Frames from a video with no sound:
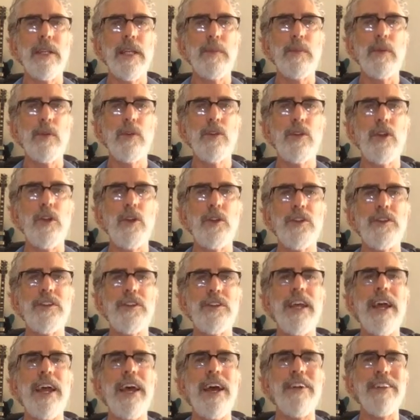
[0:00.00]
The shoulders
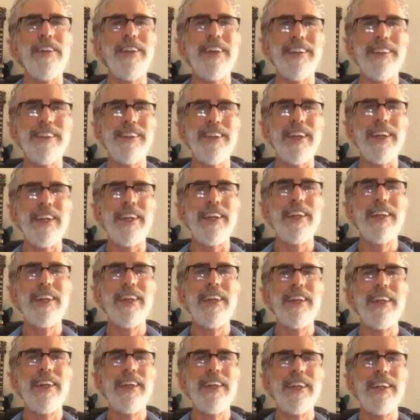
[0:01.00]
down. That's right.
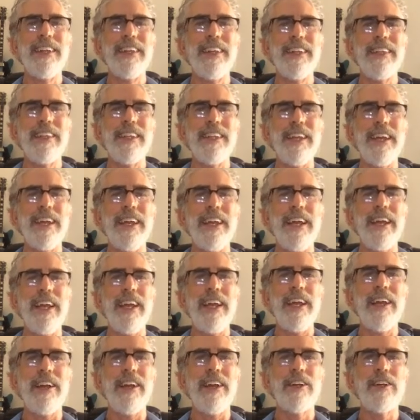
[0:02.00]

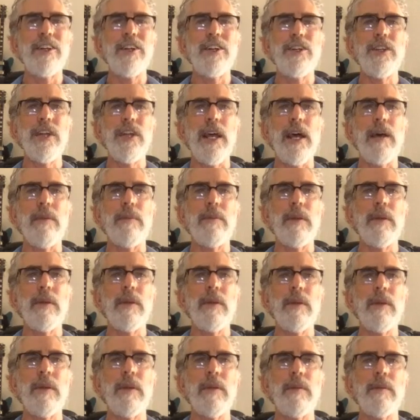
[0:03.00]
There. Good job.
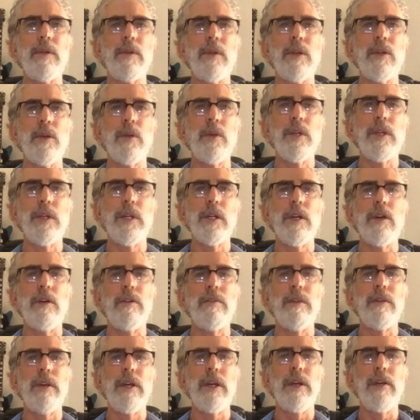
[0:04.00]
Look where you're
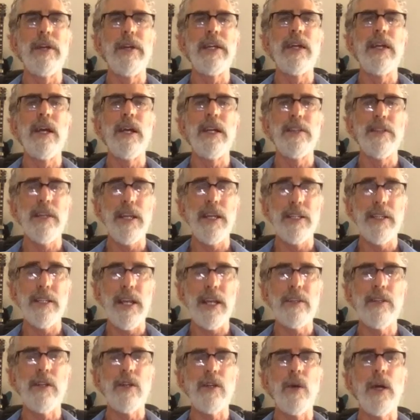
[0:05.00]
going. Very nice. That's
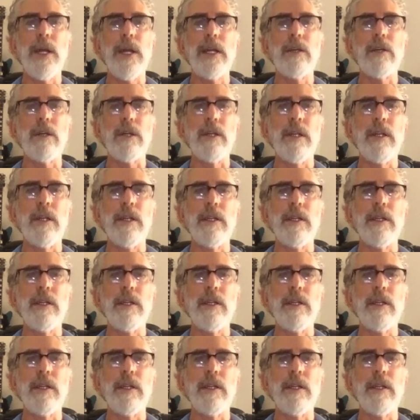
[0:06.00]
actually quite good.